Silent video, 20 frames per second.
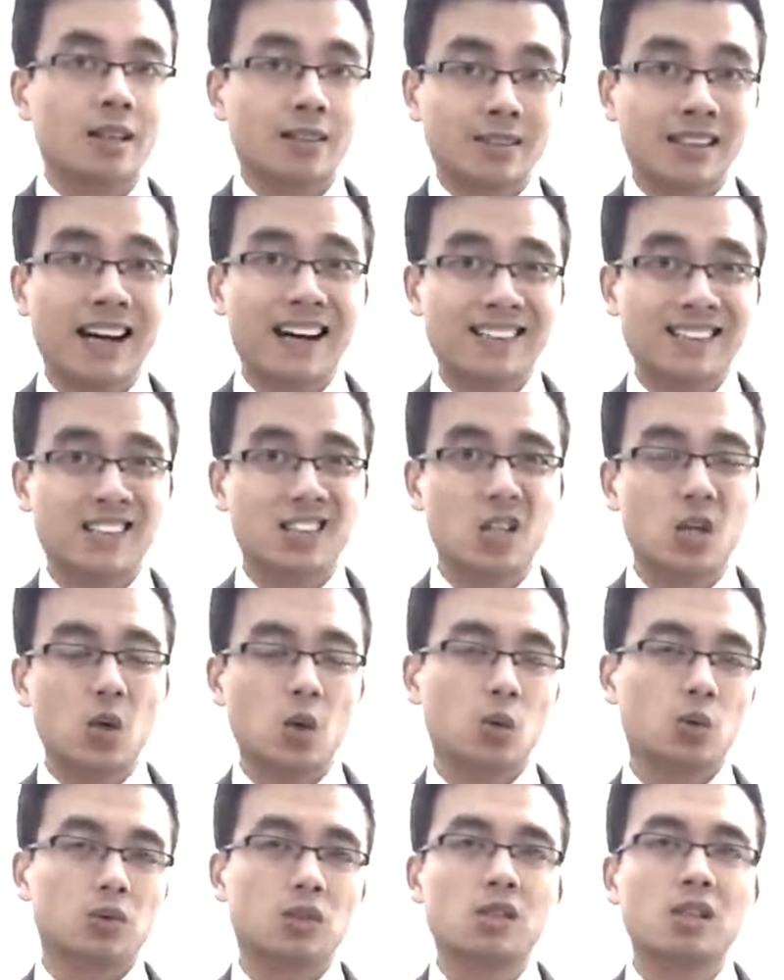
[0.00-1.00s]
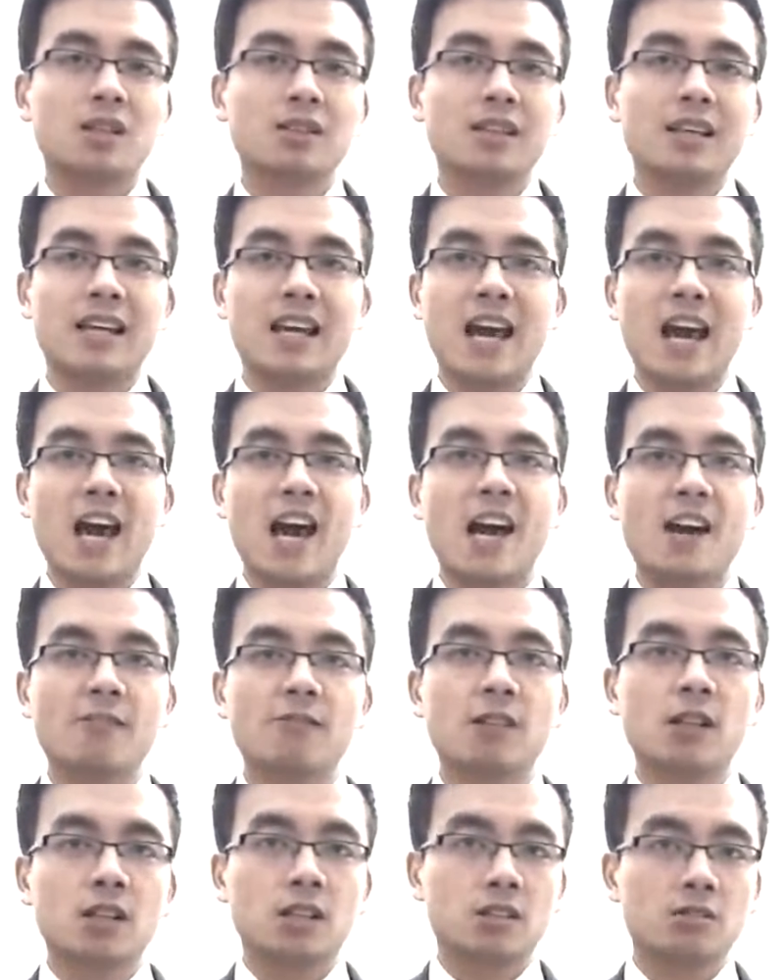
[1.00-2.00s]
that's called the
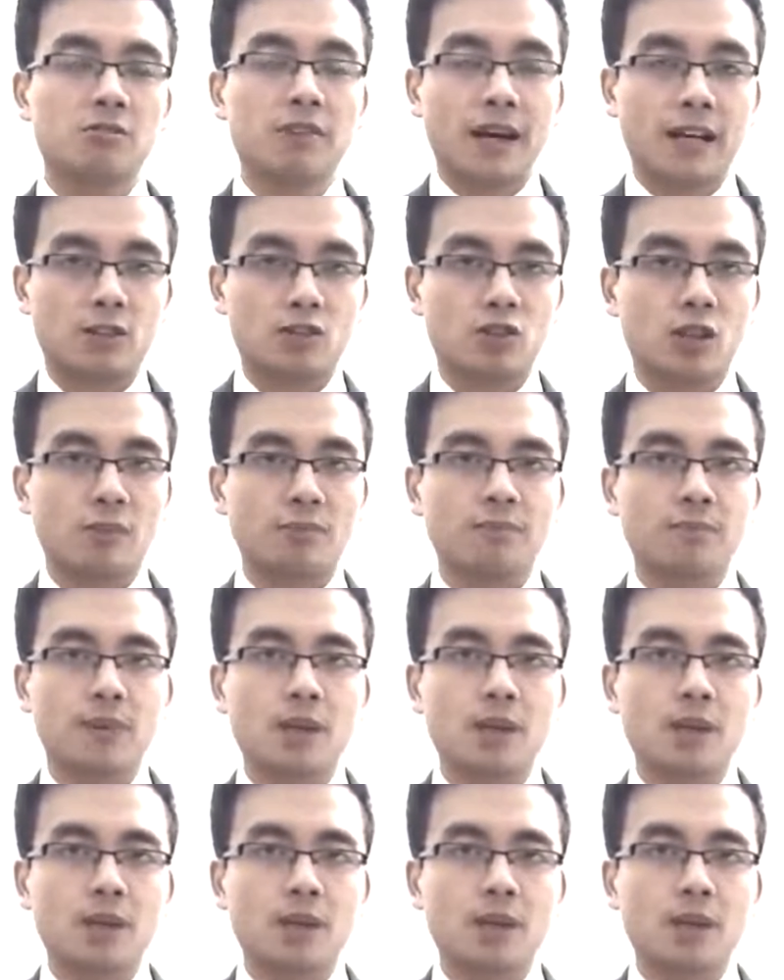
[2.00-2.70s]
error correction.